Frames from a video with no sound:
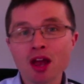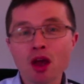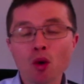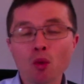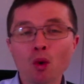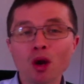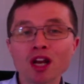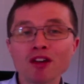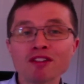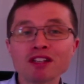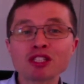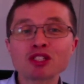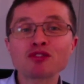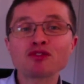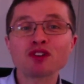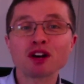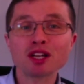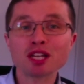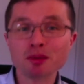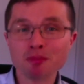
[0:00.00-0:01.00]
one of its
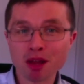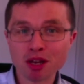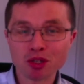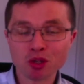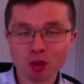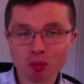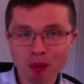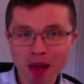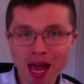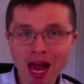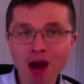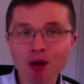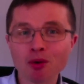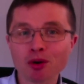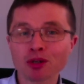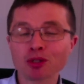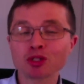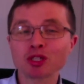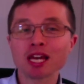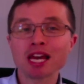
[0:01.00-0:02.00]
fundamental
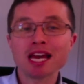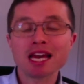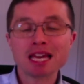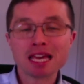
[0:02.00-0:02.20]
powers,